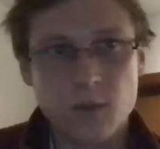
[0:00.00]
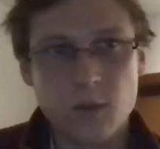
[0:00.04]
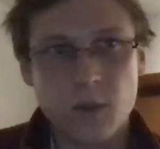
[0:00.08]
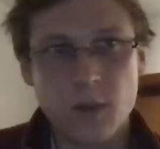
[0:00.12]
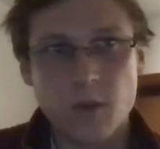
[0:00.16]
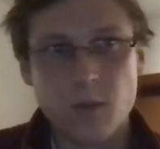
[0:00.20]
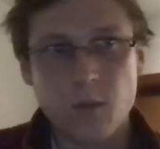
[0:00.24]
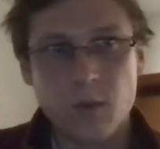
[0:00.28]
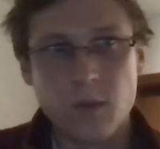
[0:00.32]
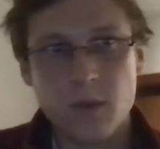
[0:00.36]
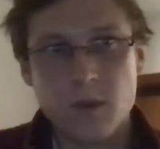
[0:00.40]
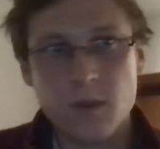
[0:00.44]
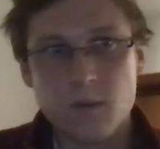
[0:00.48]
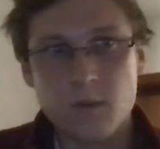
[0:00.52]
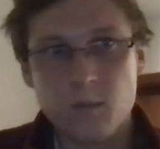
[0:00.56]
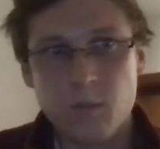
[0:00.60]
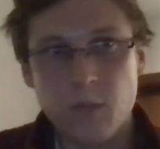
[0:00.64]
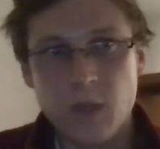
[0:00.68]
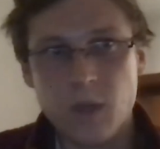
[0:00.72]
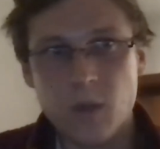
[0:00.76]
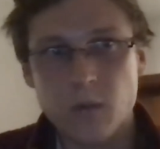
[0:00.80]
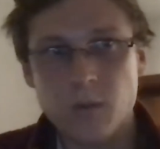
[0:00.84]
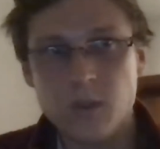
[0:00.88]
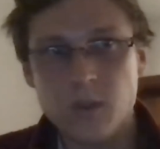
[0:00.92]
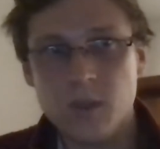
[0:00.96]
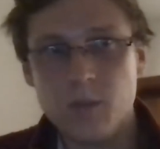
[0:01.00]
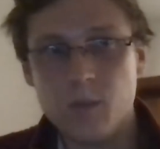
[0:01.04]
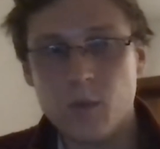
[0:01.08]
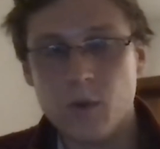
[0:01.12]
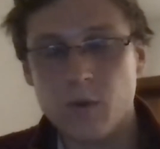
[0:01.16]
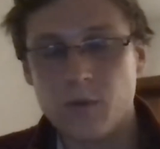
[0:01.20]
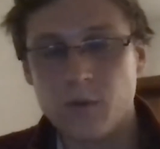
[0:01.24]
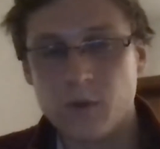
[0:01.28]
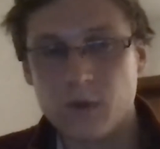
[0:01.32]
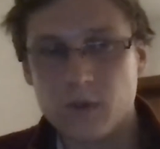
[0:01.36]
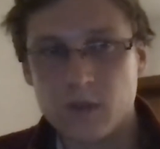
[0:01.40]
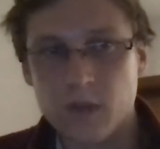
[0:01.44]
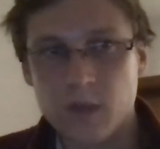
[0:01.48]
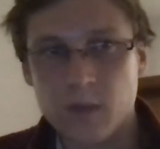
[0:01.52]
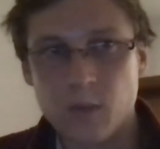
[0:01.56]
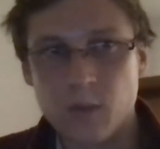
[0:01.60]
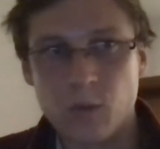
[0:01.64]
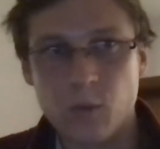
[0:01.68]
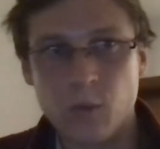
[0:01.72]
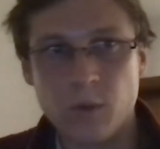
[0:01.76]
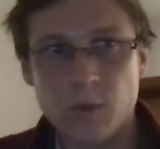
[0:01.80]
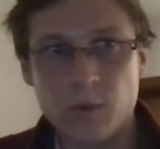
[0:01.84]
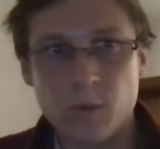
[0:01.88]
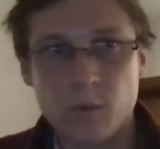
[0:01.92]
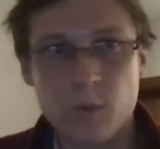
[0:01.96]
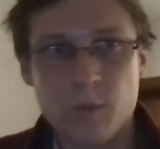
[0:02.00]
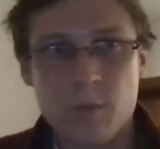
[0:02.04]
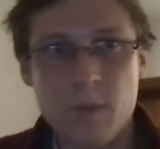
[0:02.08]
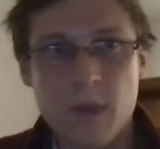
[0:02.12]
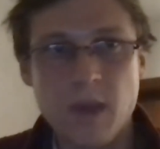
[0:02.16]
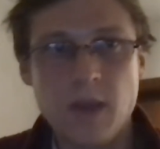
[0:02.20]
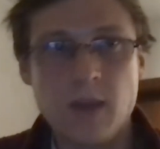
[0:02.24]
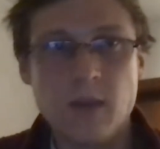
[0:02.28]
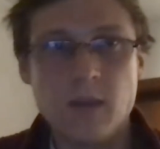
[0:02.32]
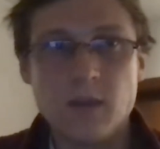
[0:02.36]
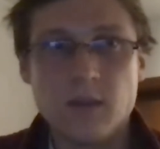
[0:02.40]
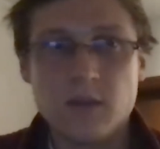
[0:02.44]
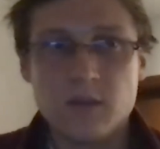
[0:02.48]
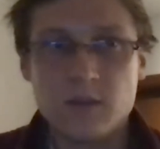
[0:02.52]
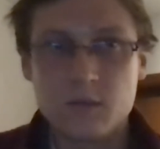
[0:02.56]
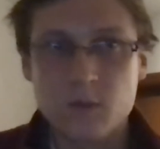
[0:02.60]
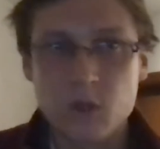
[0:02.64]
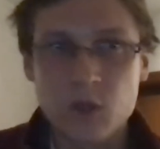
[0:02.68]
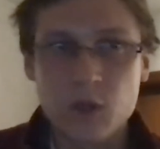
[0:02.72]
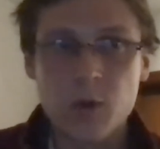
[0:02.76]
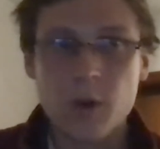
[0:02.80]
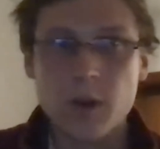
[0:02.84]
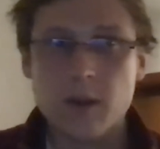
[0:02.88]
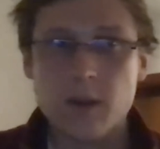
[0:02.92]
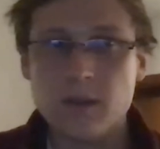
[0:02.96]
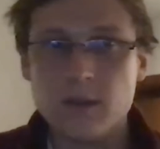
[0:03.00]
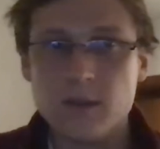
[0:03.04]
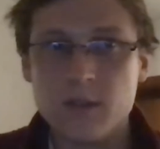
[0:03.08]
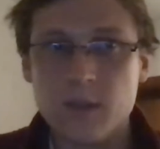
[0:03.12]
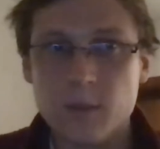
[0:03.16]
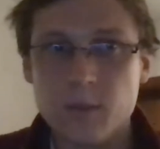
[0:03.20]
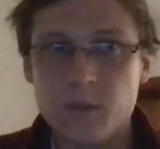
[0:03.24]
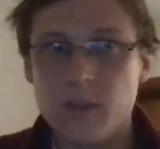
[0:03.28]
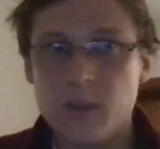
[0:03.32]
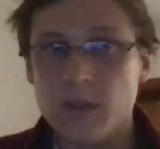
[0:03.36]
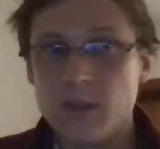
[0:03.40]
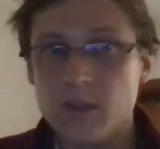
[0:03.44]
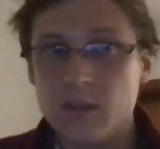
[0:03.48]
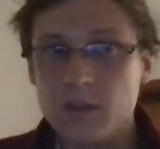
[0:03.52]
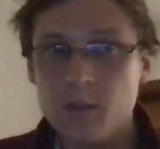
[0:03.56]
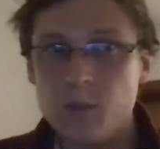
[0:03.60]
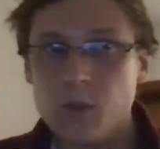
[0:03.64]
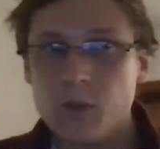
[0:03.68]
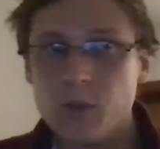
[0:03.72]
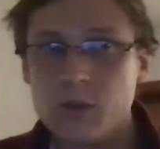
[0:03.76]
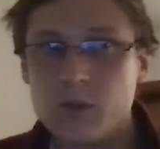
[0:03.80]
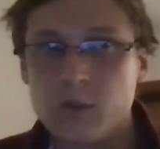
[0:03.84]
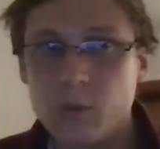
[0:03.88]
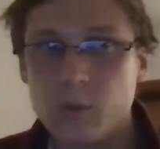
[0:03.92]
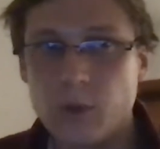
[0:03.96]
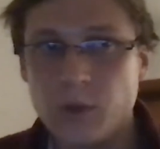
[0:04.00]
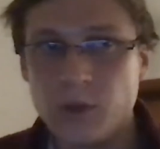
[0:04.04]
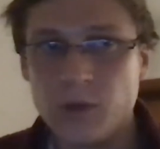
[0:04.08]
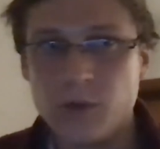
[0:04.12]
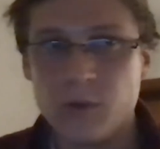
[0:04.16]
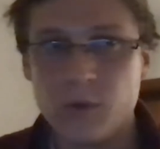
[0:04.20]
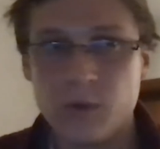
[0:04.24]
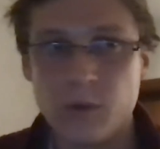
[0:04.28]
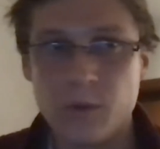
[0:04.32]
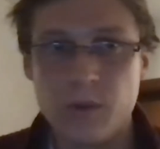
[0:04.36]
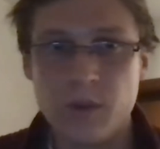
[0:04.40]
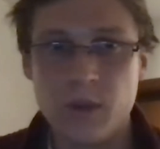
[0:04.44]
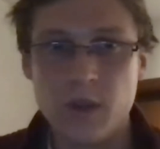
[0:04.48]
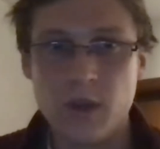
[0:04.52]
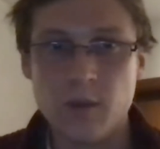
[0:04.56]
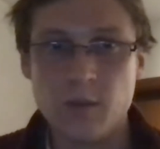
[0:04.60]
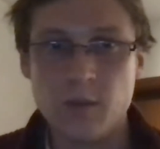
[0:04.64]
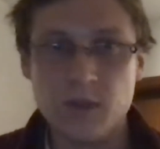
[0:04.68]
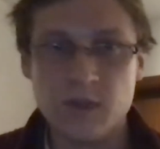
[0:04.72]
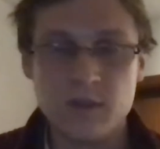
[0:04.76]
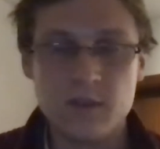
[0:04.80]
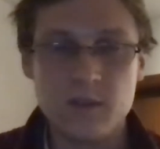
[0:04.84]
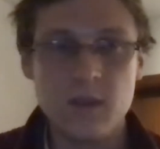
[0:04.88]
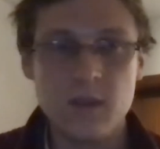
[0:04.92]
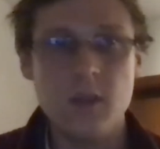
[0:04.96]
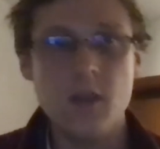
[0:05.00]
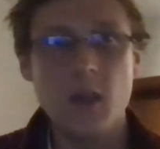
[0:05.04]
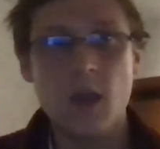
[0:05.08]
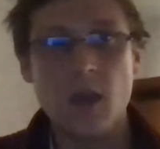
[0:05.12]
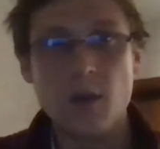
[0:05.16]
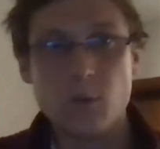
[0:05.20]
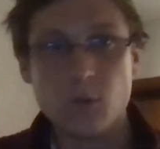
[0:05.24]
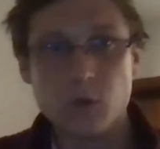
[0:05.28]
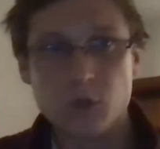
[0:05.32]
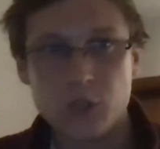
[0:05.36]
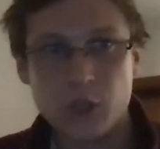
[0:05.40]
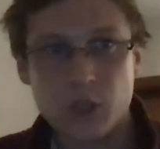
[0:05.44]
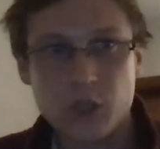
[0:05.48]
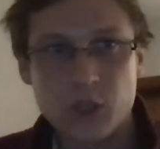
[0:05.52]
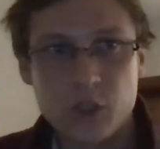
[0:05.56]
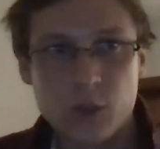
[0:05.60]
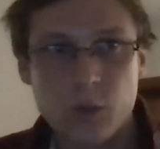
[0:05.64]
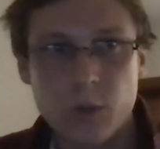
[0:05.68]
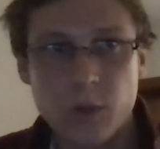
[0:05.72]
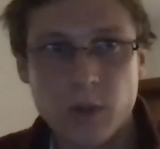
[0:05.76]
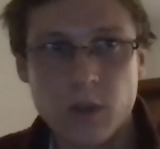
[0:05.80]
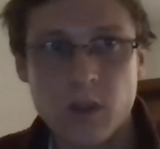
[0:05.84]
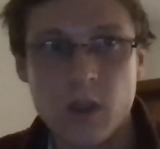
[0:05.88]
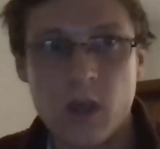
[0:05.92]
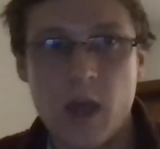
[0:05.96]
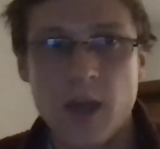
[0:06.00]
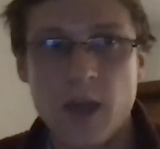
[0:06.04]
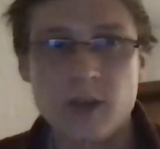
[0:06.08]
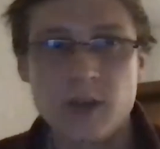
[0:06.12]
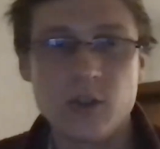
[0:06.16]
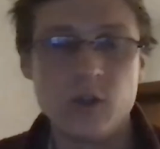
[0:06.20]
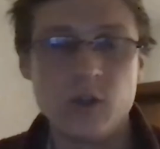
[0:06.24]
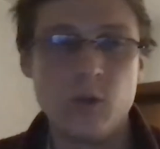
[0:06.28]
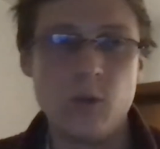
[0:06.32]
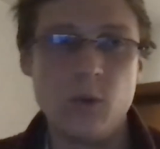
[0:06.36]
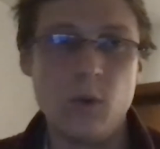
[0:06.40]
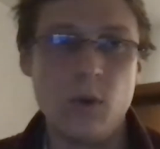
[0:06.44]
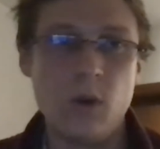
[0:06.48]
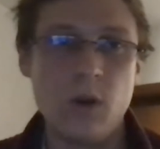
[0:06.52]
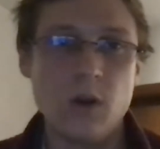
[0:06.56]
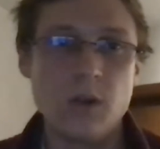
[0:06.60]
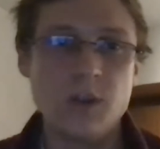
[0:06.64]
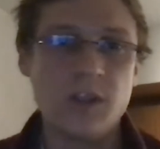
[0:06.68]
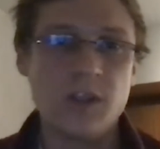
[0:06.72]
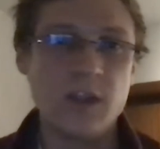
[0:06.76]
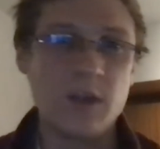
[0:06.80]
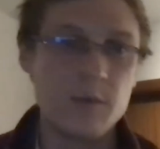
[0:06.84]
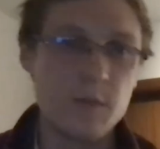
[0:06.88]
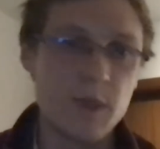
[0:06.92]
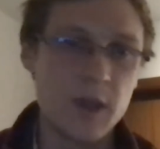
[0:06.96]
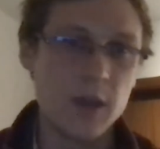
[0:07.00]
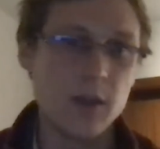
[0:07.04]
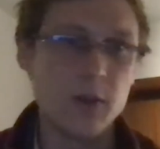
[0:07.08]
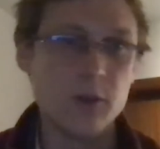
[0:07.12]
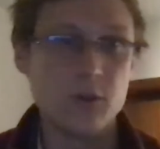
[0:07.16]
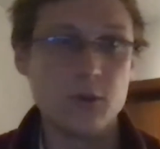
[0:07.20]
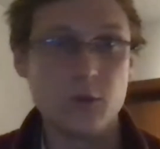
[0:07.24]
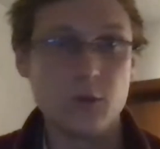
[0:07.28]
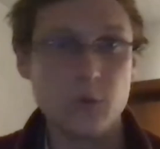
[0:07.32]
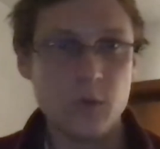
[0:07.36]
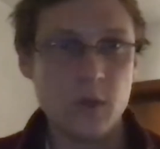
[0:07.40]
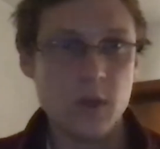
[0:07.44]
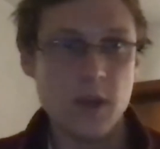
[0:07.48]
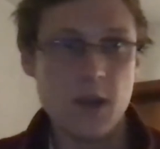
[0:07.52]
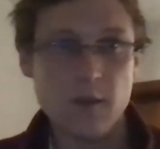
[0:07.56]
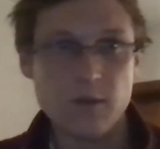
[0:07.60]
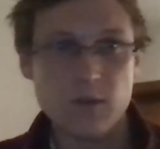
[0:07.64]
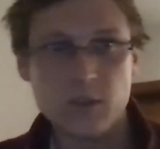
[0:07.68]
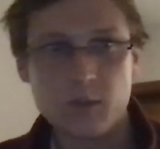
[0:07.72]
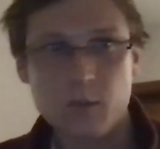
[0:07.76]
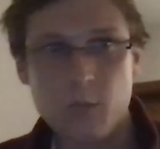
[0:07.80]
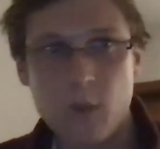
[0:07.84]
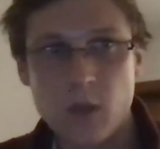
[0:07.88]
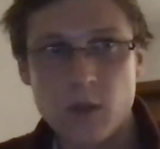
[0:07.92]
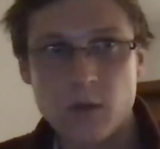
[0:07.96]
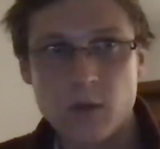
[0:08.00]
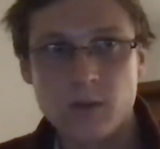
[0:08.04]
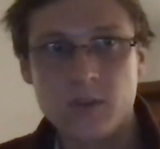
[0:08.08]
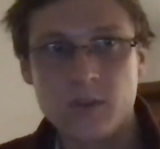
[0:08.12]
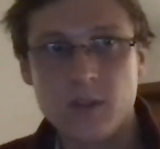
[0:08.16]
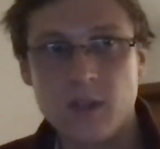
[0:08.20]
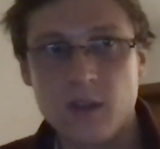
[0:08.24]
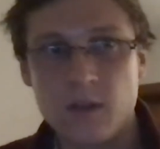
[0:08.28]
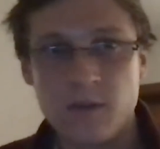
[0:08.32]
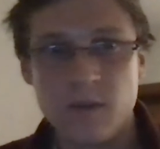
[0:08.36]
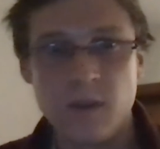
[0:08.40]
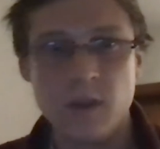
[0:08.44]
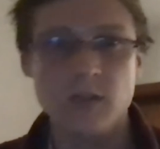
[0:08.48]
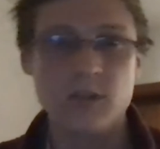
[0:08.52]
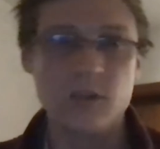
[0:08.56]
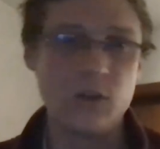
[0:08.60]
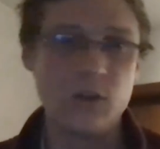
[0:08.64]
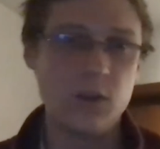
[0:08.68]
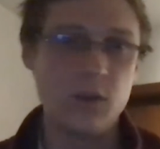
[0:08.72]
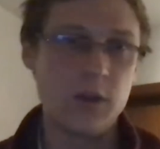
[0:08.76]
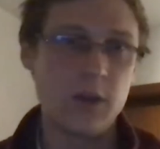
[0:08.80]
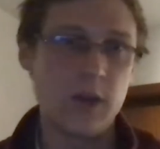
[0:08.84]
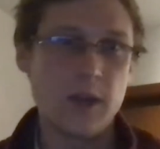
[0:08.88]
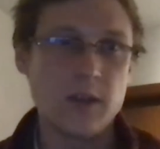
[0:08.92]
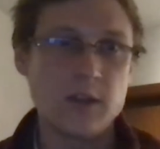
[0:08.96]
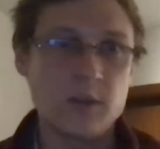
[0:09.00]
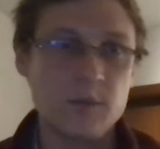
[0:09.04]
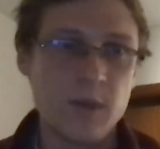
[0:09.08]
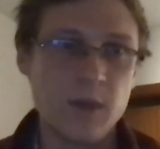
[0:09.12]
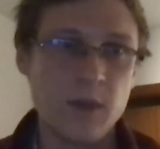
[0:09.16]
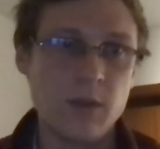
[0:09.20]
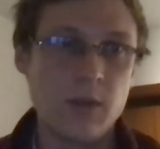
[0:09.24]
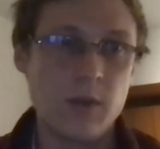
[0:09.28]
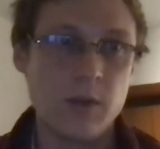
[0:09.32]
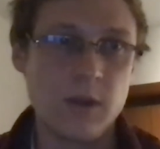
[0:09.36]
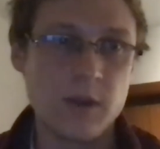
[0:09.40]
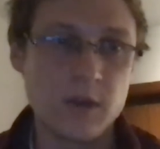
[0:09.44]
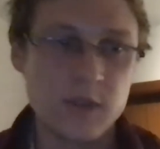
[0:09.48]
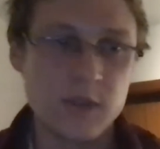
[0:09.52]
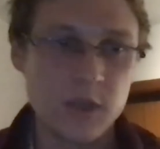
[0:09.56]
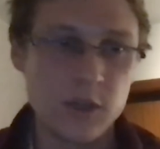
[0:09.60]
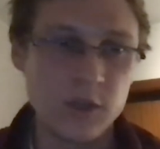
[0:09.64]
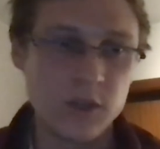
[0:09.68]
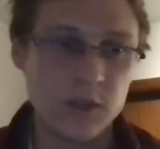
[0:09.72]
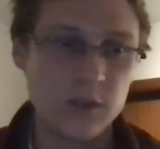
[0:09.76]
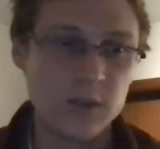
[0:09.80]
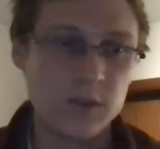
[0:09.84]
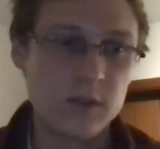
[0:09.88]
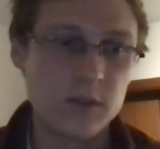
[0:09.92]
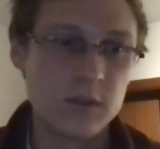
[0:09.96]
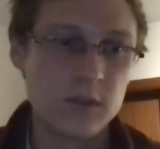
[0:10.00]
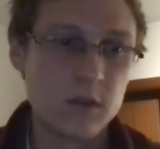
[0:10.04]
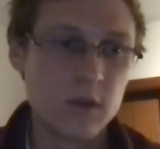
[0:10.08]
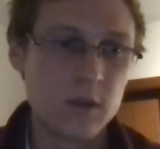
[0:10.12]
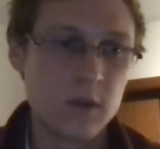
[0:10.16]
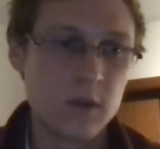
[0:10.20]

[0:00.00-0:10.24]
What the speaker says: like within BICO-DEMO, for example, we're making these curated subsets similar to what you're doing with NMDC, and we're just showing that to our data managers who then have a smaller set of things to look at to make their annotations.